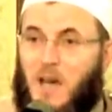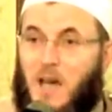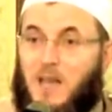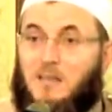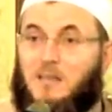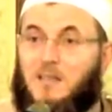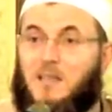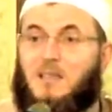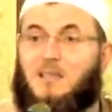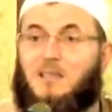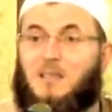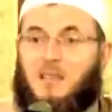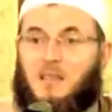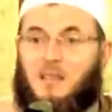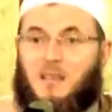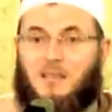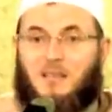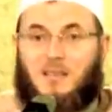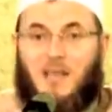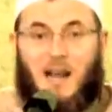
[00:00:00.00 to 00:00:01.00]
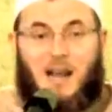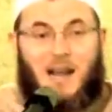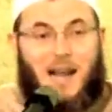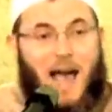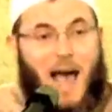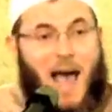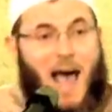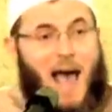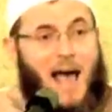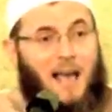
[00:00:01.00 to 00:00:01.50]
And since it is the
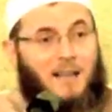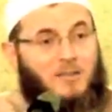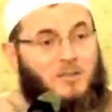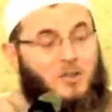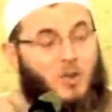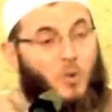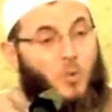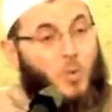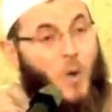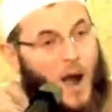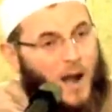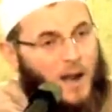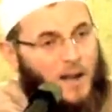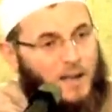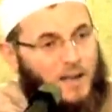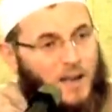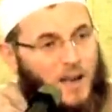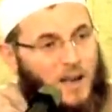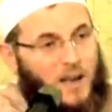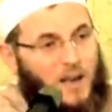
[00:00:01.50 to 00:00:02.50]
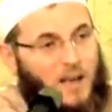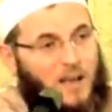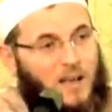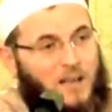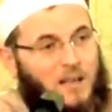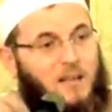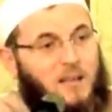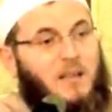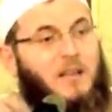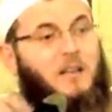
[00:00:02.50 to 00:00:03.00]
last wahy,
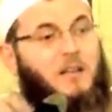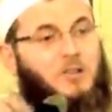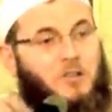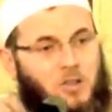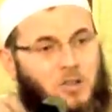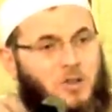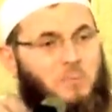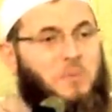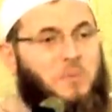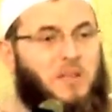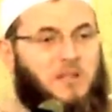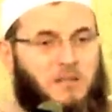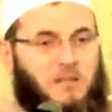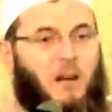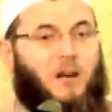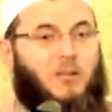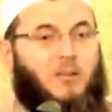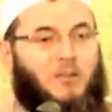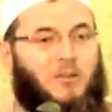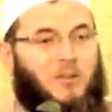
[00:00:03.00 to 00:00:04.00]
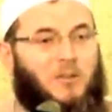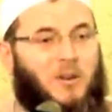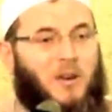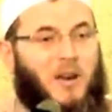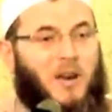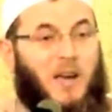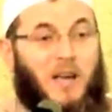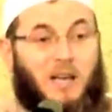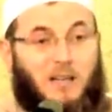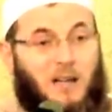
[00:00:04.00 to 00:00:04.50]
then it should be so.
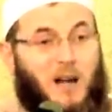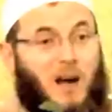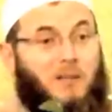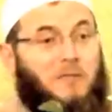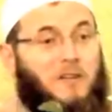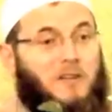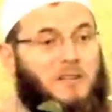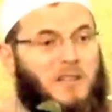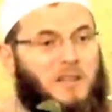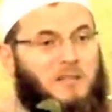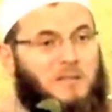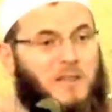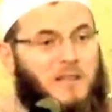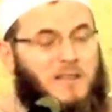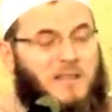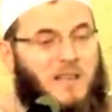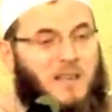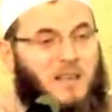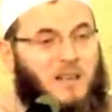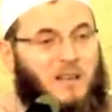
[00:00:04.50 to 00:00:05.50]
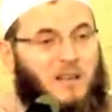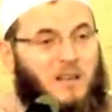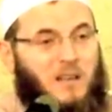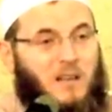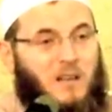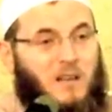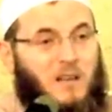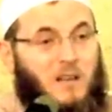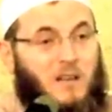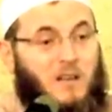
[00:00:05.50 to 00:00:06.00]
It covered everything.
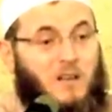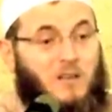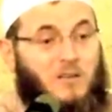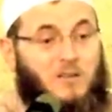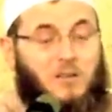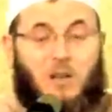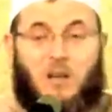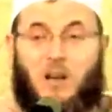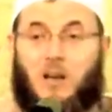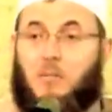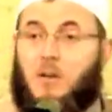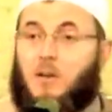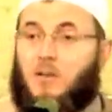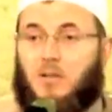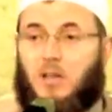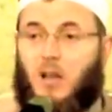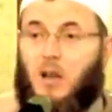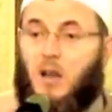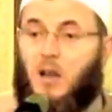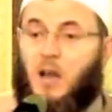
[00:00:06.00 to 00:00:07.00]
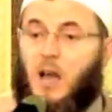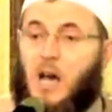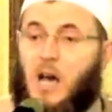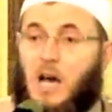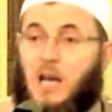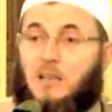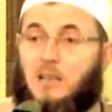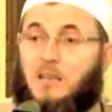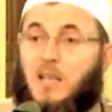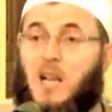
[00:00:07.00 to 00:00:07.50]
So Nabi
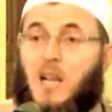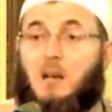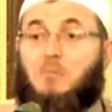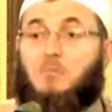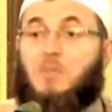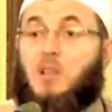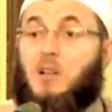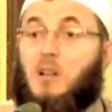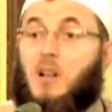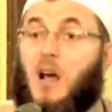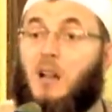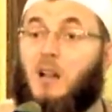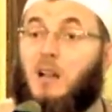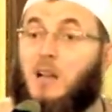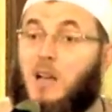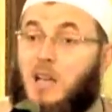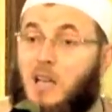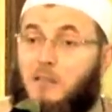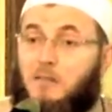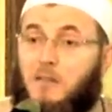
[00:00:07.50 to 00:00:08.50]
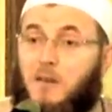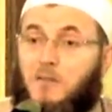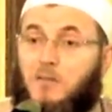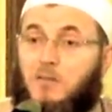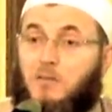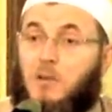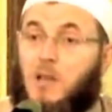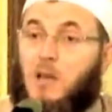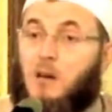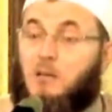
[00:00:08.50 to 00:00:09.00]
sallallahu alaihi wasallam did not leave
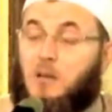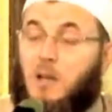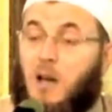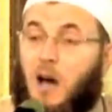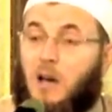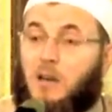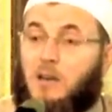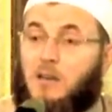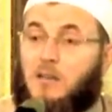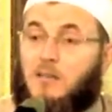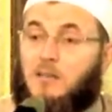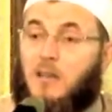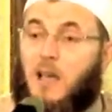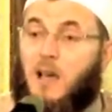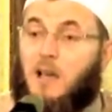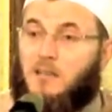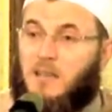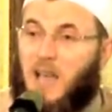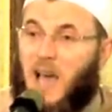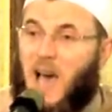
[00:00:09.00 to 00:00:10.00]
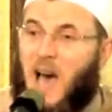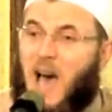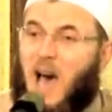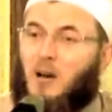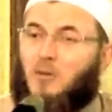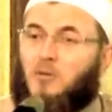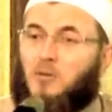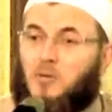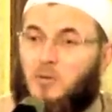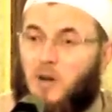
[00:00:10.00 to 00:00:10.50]
us without guidance as
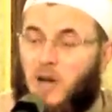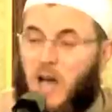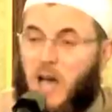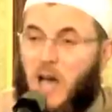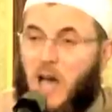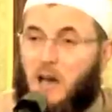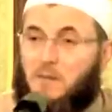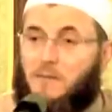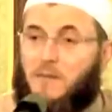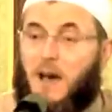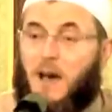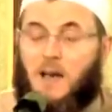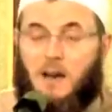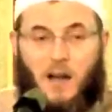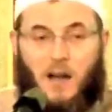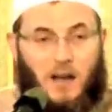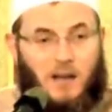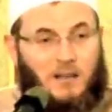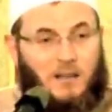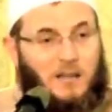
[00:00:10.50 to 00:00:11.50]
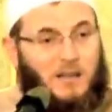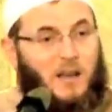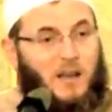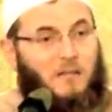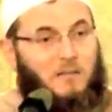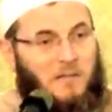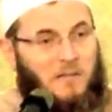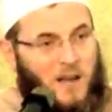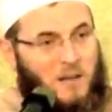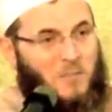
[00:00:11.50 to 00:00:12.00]
how to have an ideal
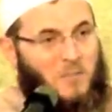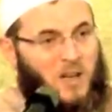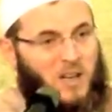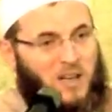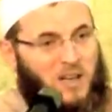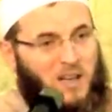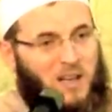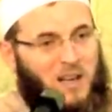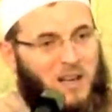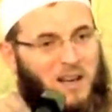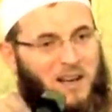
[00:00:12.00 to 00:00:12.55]
family.